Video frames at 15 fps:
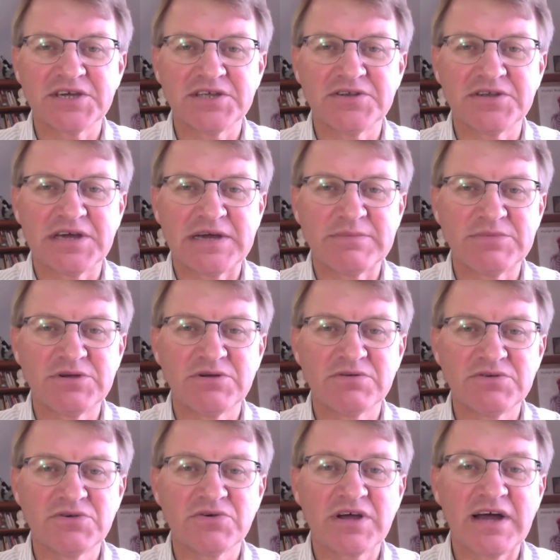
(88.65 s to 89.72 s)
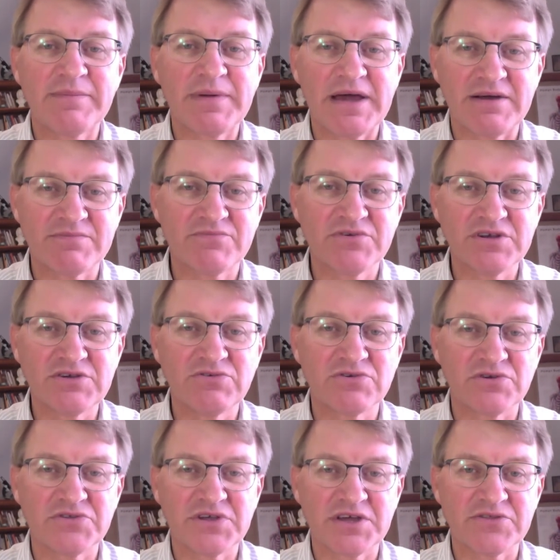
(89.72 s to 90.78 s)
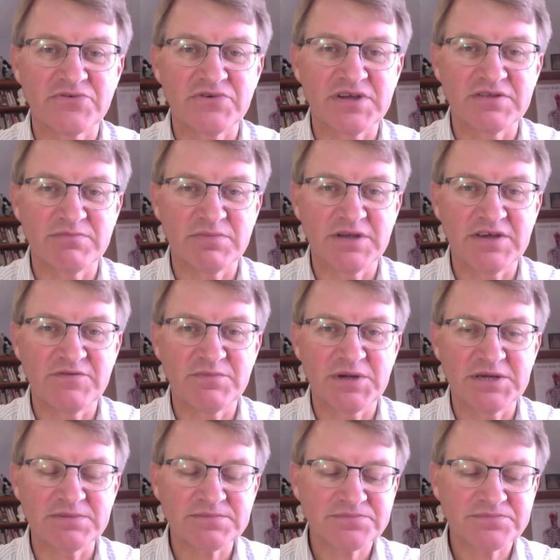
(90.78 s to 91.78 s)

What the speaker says: And you'll come out pretty good on the other end, believe me.